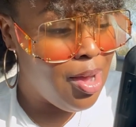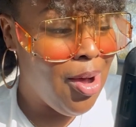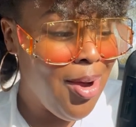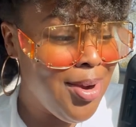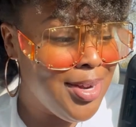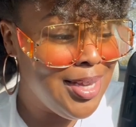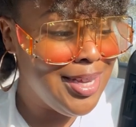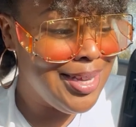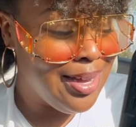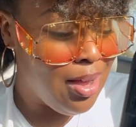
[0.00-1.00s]

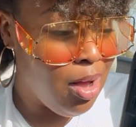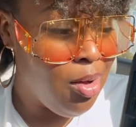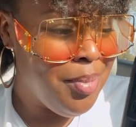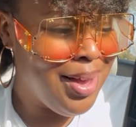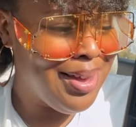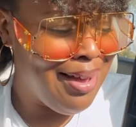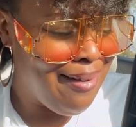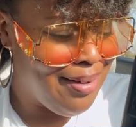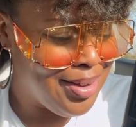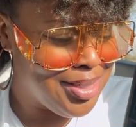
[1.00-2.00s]
hardy oh my
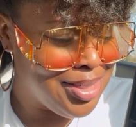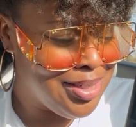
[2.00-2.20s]
gosh